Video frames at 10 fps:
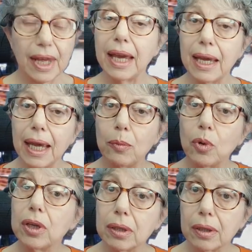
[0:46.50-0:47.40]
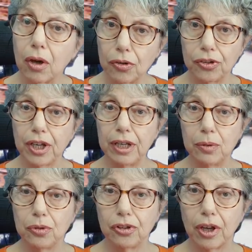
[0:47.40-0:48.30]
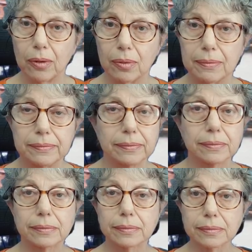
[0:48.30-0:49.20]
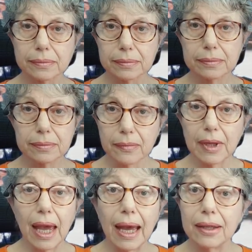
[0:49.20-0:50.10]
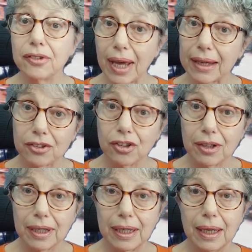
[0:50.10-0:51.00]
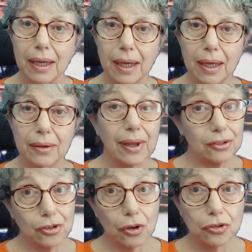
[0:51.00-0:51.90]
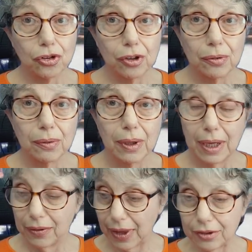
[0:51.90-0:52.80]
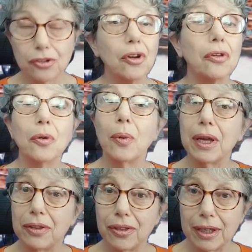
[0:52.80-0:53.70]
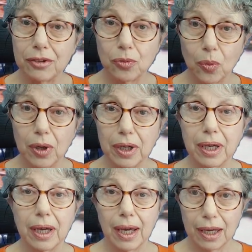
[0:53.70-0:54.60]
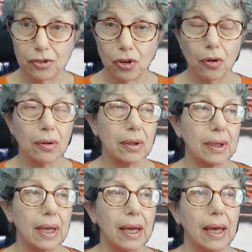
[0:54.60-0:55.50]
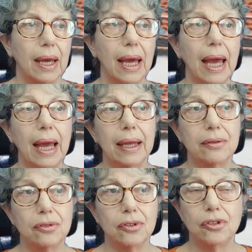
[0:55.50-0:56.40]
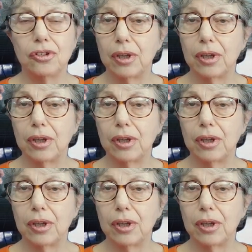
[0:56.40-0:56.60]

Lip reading: it will continue so. And actually, that's not true. That's not the way things work at all. And